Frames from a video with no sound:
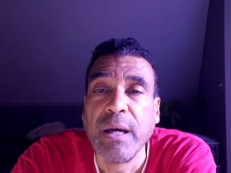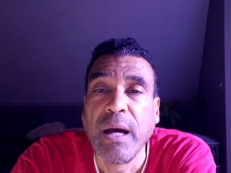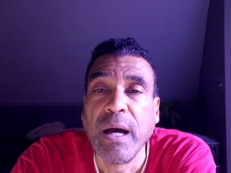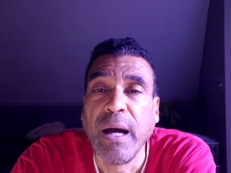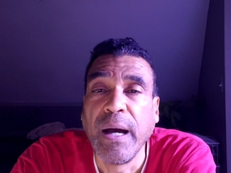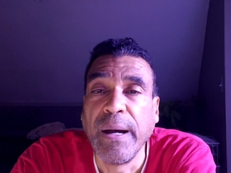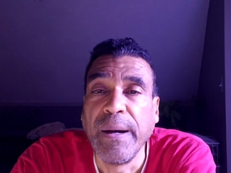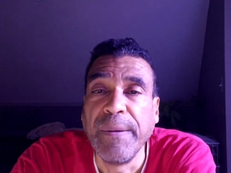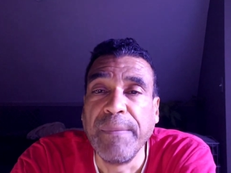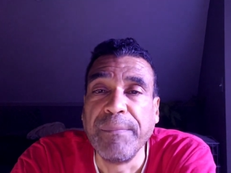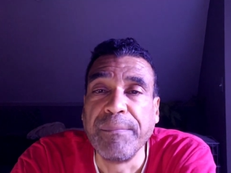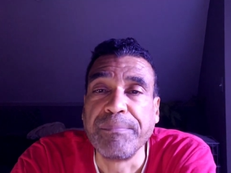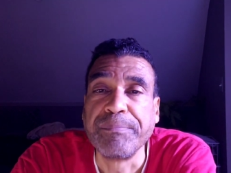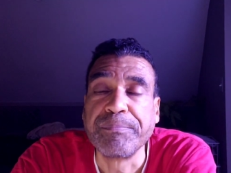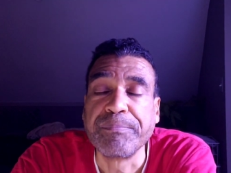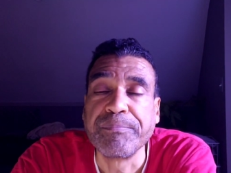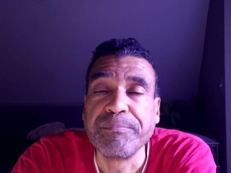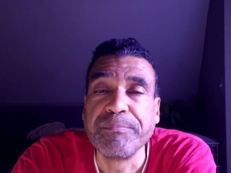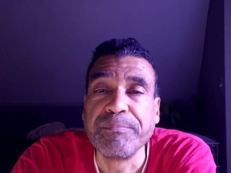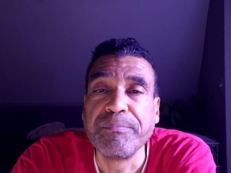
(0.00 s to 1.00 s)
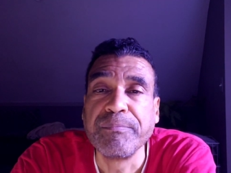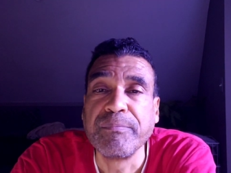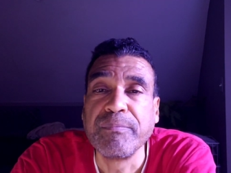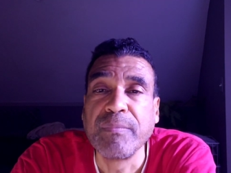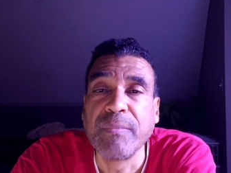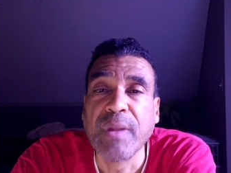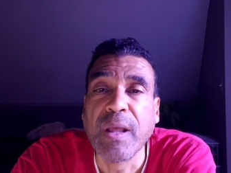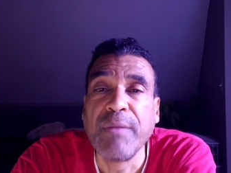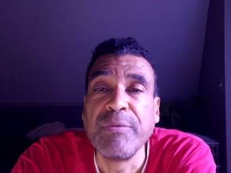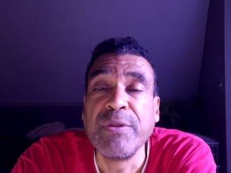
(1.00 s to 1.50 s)
Um,
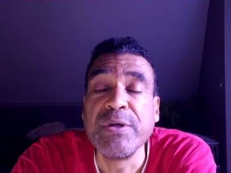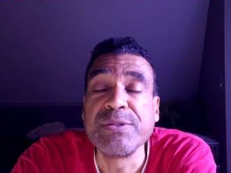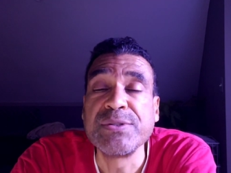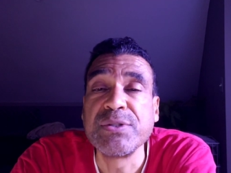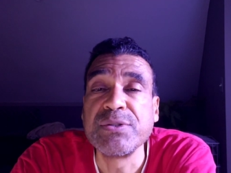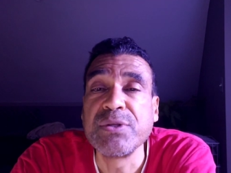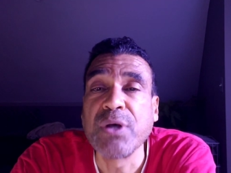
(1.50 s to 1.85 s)
this